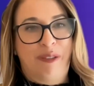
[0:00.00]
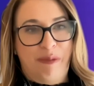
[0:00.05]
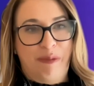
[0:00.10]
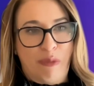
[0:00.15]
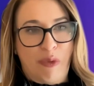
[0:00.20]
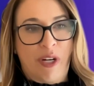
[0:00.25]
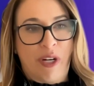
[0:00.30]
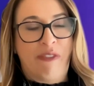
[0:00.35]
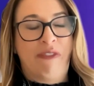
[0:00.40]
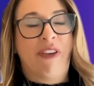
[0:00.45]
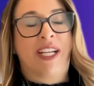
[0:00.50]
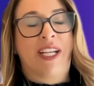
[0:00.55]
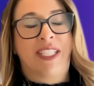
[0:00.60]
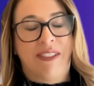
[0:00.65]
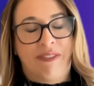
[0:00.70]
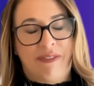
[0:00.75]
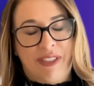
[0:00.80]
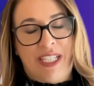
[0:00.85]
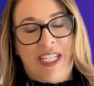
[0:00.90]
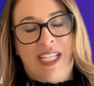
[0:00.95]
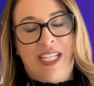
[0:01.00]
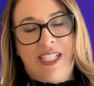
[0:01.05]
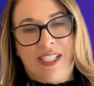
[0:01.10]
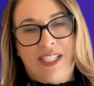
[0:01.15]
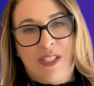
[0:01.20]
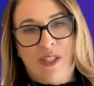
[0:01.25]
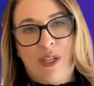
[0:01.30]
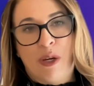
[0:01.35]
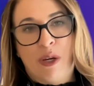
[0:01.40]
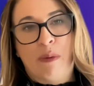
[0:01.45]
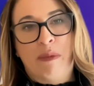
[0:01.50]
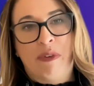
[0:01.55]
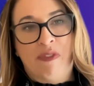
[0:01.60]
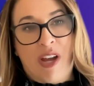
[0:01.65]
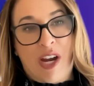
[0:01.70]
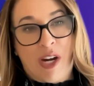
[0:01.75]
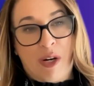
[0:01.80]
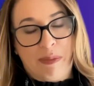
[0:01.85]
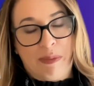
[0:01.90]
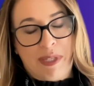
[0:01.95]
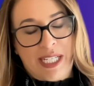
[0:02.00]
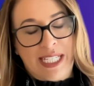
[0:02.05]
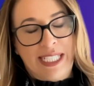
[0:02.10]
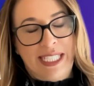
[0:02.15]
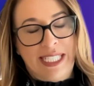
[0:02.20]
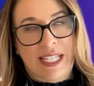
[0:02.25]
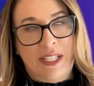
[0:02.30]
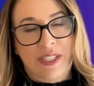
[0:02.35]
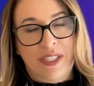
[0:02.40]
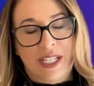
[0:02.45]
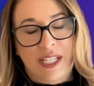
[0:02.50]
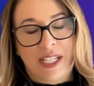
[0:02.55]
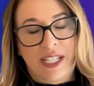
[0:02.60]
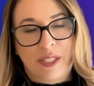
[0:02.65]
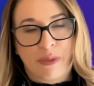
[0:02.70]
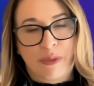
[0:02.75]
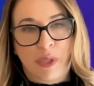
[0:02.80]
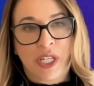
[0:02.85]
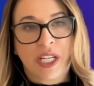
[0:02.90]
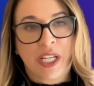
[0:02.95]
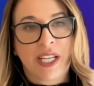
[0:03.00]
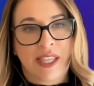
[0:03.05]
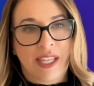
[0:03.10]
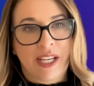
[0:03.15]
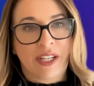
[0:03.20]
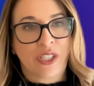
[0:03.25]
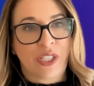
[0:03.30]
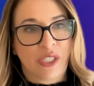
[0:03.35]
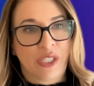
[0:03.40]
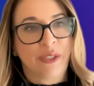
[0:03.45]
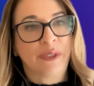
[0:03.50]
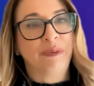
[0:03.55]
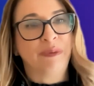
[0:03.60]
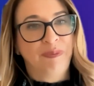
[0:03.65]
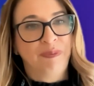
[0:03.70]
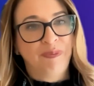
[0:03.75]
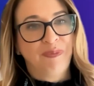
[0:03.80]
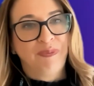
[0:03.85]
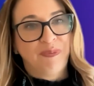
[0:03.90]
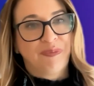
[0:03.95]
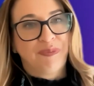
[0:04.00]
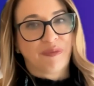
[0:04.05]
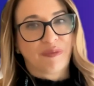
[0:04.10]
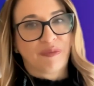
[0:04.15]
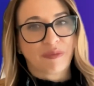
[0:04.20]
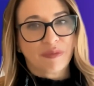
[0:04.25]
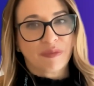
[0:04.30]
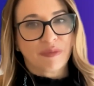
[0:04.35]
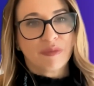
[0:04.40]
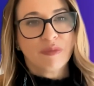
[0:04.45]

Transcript: What they do is there's a standing order to go ahead and push a PRN when you need to. We're